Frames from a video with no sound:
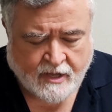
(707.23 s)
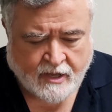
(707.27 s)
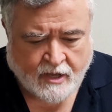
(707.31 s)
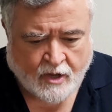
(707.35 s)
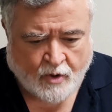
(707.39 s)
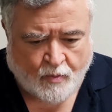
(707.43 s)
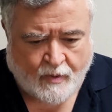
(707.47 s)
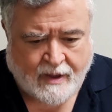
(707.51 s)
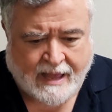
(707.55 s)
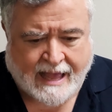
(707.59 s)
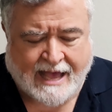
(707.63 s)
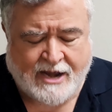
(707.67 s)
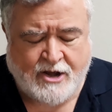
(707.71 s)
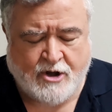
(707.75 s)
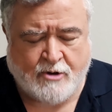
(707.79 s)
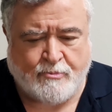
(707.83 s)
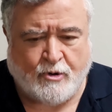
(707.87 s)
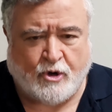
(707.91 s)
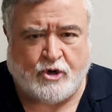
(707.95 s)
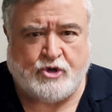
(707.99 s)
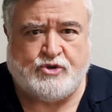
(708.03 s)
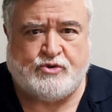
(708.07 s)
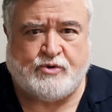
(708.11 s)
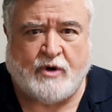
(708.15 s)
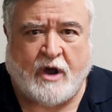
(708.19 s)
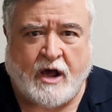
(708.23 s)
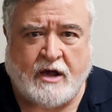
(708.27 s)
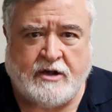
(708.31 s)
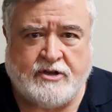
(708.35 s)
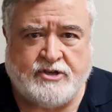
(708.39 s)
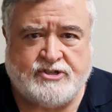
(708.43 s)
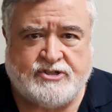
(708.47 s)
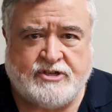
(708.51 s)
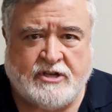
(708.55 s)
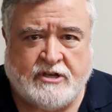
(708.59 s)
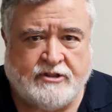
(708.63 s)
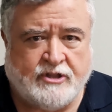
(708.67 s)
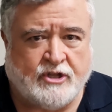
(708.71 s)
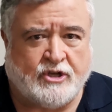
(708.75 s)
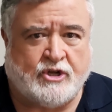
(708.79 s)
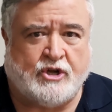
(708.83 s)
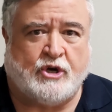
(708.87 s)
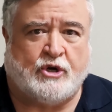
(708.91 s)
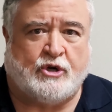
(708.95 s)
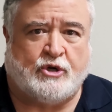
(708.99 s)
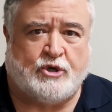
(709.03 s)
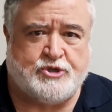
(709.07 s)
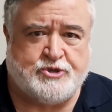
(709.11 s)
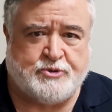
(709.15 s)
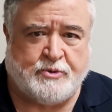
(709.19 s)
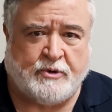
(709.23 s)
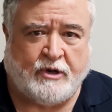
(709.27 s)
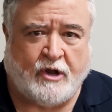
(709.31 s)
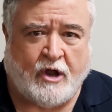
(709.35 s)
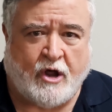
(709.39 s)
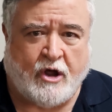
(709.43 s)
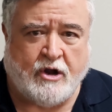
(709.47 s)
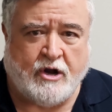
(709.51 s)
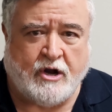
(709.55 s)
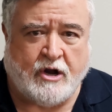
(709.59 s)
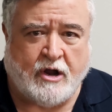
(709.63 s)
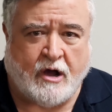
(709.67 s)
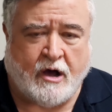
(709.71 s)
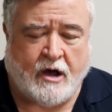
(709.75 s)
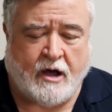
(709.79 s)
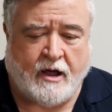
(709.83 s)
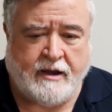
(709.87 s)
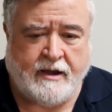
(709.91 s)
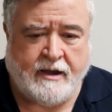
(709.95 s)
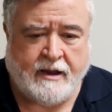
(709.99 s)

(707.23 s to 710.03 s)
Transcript: We had no more drugs. The girls were long gone.